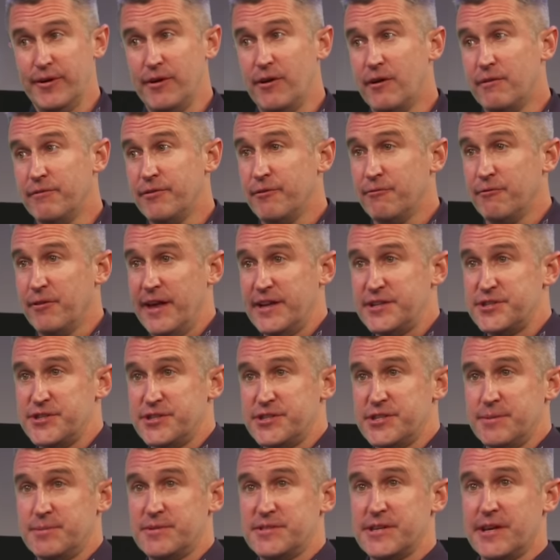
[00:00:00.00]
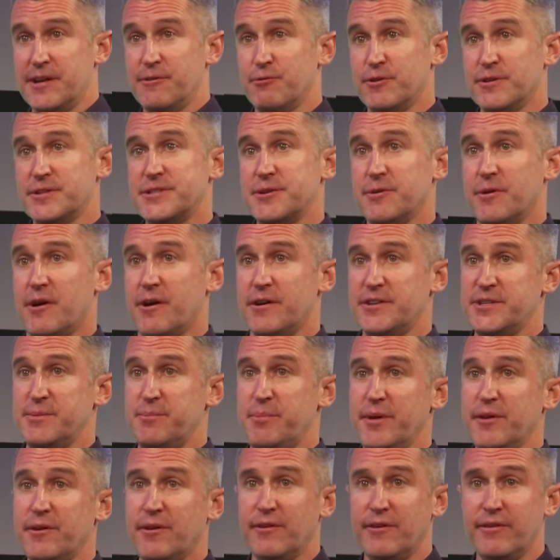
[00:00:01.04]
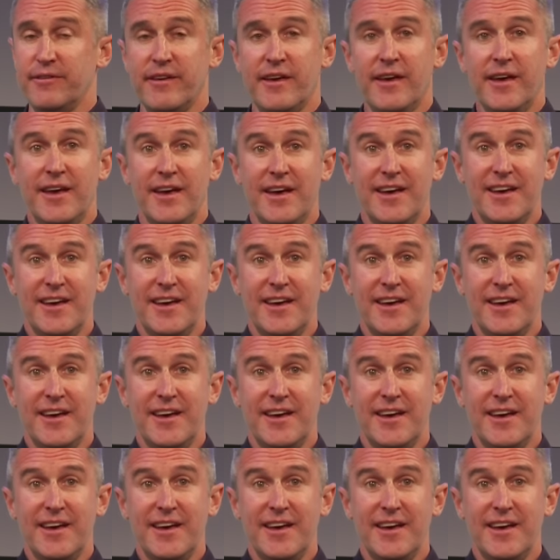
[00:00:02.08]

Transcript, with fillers: And all of the relationships that I'd worked so hard to build